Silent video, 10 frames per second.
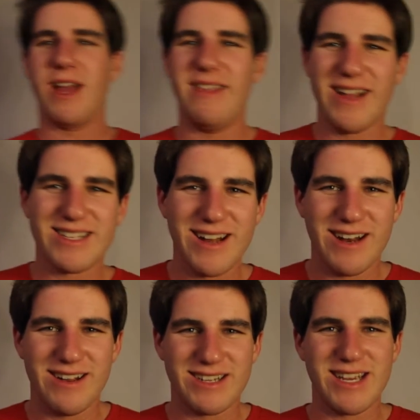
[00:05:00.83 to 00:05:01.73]
and that's
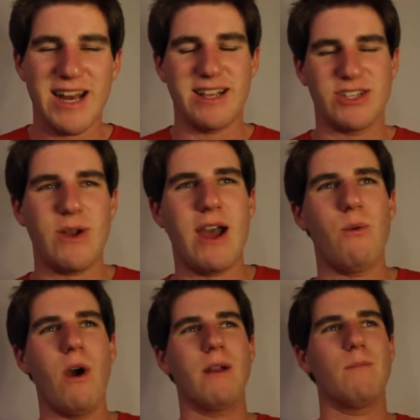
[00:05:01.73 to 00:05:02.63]
not exciting. So I
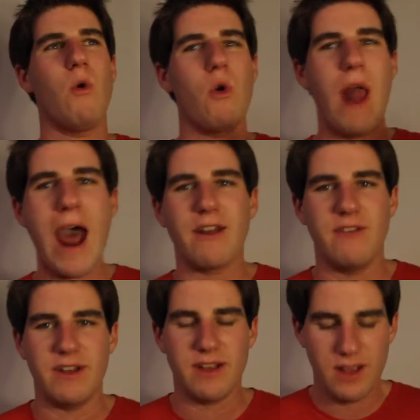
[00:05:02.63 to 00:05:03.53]
want more out
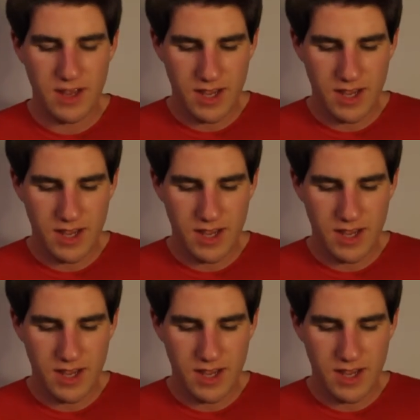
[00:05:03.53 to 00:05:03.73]
of it.